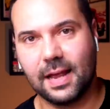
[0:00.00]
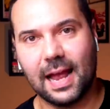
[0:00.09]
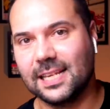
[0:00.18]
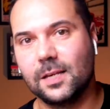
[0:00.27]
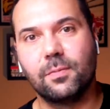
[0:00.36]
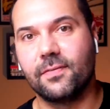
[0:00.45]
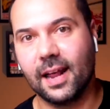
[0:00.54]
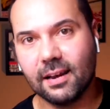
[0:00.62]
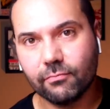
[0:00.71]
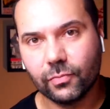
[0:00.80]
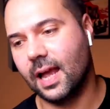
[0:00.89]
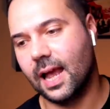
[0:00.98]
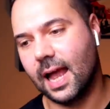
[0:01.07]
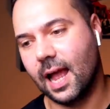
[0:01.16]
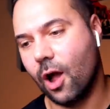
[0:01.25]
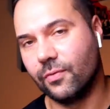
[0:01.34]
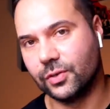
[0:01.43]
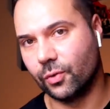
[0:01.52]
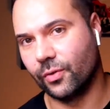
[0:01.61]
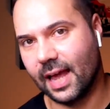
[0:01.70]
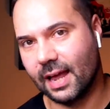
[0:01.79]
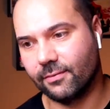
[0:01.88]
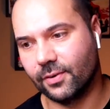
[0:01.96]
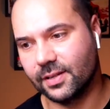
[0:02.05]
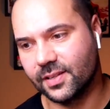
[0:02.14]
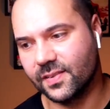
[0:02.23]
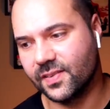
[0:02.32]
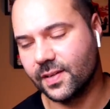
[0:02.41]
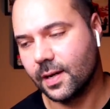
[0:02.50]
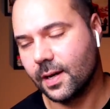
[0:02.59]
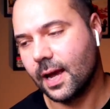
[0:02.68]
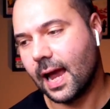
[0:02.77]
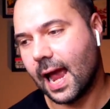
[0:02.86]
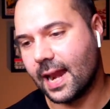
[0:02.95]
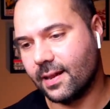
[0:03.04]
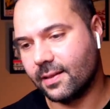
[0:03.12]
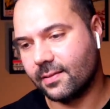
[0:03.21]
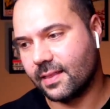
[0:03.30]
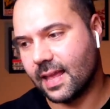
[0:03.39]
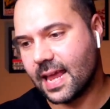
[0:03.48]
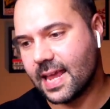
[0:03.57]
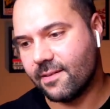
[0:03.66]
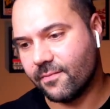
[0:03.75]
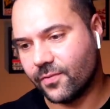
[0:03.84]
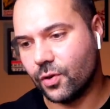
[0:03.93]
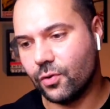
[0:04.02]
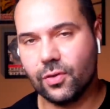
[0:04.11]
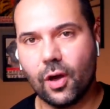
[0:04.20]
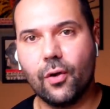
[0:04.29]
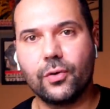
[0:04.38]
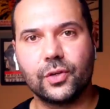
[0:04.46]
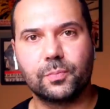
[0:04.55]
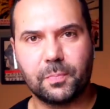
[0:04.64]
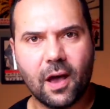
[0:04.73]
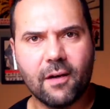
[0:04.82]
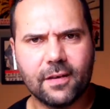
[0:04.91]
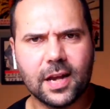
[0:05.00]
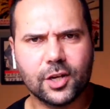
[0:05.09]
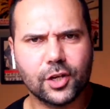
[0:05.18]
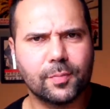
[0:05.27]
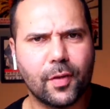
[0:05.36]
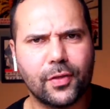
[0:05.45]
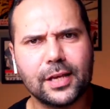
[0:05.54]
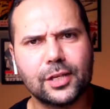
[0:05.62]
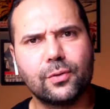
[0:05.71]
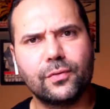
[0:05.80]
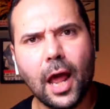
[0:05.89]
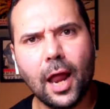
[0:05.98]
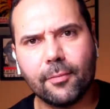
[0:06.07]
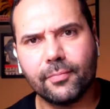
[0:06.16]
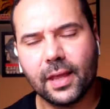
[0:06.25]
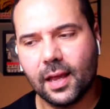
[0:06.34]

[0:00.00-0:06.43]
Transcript: Anti-Prevent oversaw that, for instance. And they view those as perfectly legitimate things to have done.